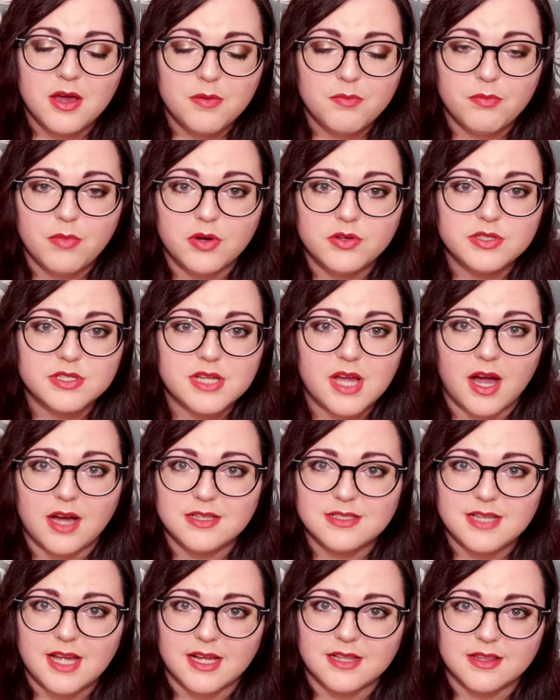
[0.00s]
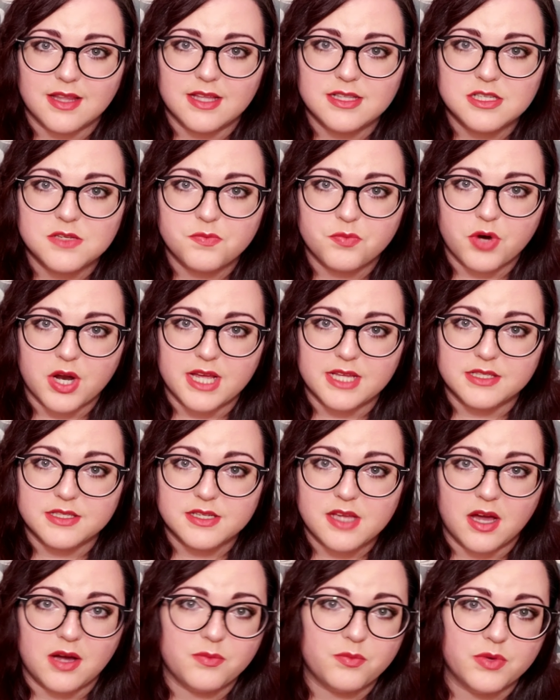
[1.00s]
Most contact lens brands
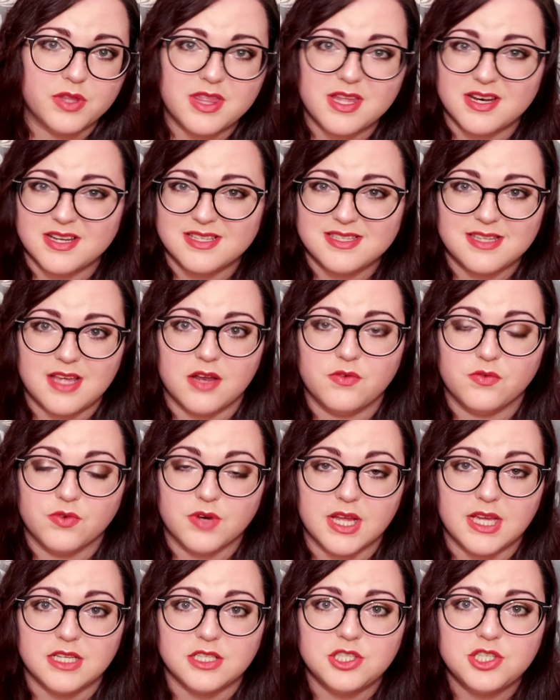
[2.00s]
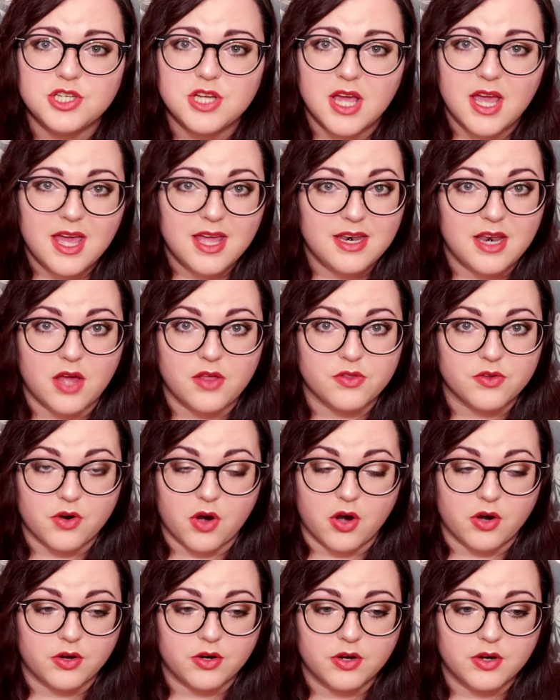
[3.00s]
come within a set range. Now there
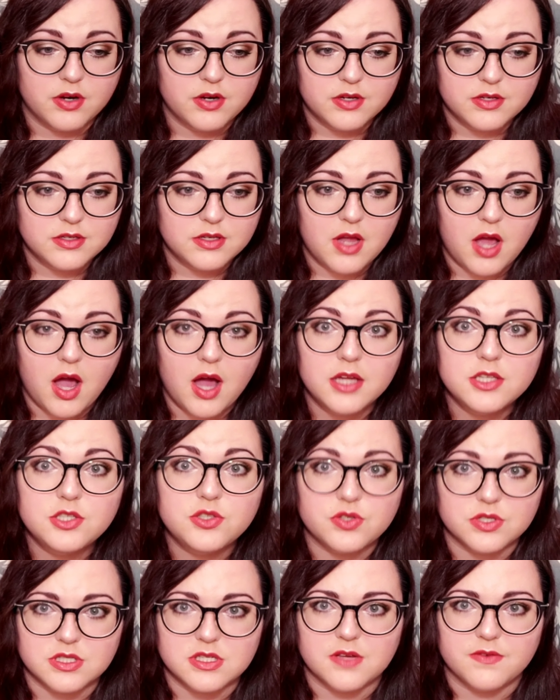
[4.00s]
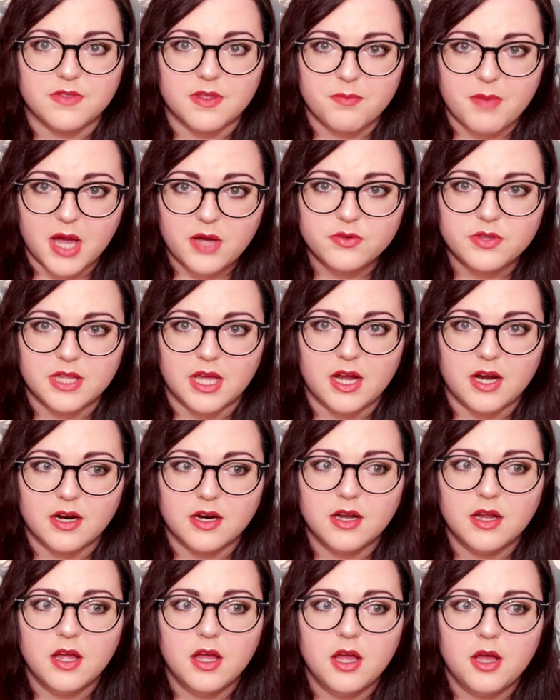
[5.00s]
are hundreds of them out
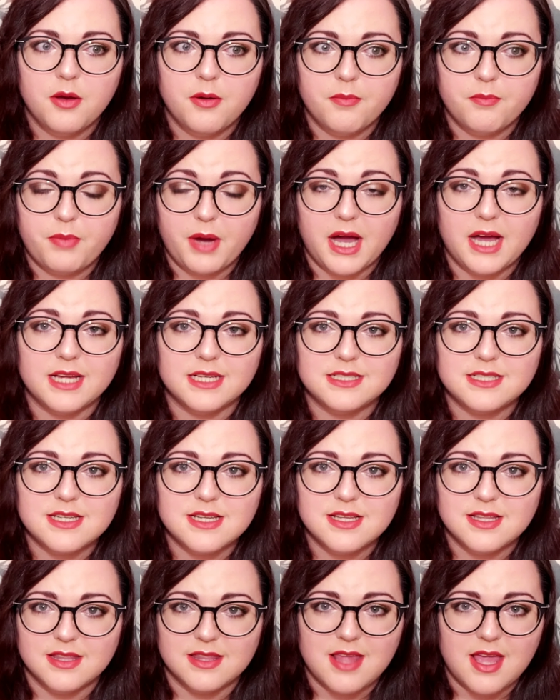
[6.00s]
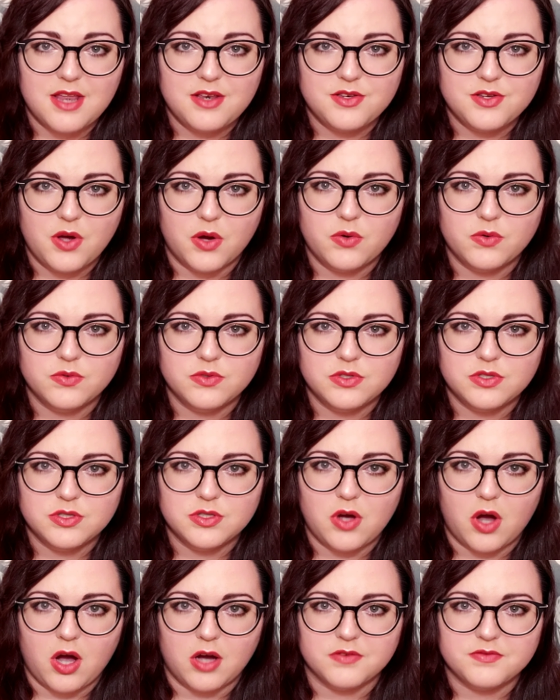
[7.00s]
there, but they don't
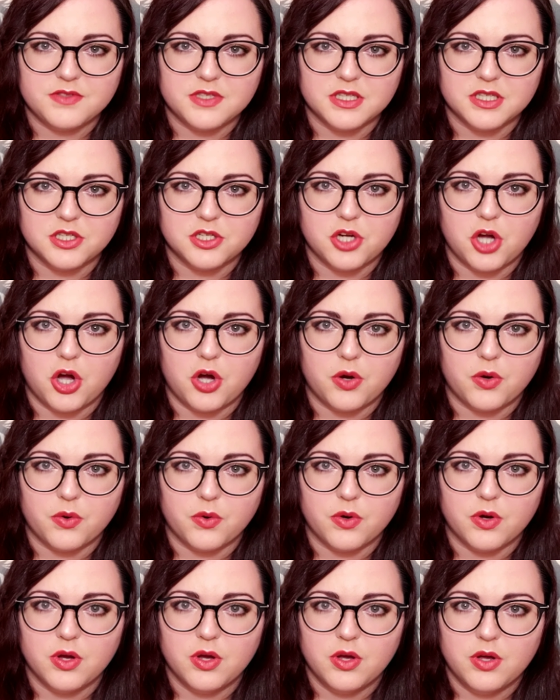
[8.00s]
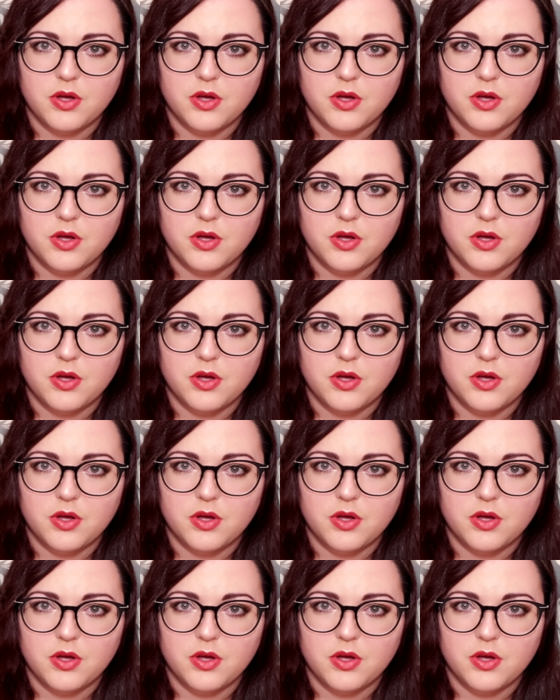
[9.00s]
often go